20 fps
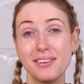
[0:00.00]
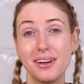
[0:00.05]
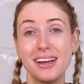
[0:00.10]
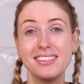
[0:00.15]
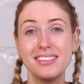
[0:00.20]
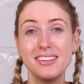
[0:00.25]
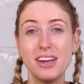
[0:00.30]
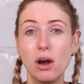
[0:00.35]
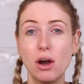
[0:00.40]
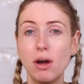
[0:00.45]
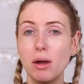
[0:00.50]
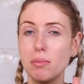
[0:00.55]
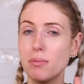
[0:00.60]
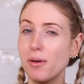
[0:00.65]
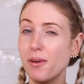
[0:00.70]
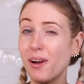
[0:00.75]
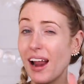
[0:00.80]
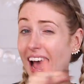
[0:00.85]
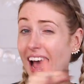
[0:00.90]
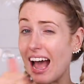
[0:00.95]
you guys know, I'm
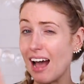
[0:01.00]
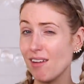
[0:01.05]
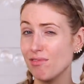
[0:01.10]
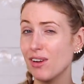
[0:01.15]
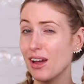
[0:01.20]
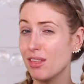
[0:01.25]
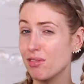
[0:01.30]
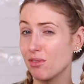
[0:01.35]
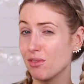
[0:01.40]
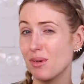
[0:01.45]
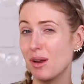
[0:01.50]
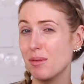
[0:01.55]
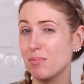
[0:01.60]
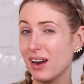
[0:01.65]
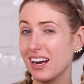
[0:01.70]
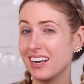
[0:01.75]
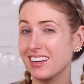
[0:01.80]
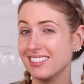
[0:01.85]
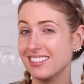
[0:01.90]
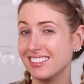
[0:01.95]
about halfway through my
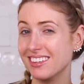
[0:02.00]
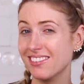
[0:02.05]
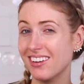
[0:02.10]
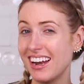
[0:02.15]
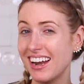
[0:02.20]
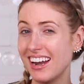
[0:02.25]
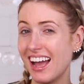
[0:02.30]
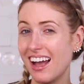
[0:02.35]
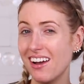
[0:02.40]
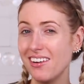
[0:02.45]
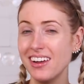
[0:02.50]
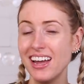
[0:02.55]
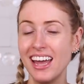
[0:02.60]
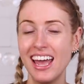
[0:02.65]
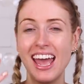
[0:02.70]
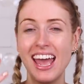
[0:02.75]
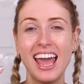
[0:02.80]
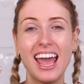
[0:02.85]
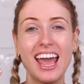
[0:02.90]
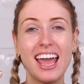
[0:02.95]
pregnancy right now
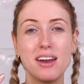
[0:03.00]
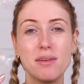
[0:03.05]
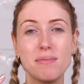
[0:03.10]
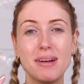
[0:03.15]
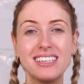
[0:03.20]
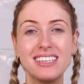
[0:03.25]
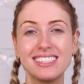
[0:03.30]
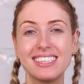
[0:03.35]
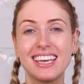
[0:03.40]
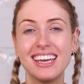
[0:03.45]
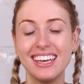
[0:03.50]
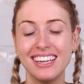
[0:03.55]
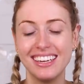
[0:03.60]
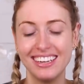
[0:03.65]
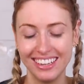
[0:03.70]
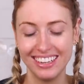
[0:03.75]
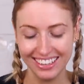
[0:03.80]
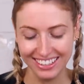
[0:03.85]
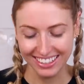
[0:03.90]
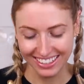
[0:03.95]
and my
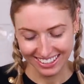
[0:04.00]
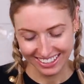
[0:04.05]
skin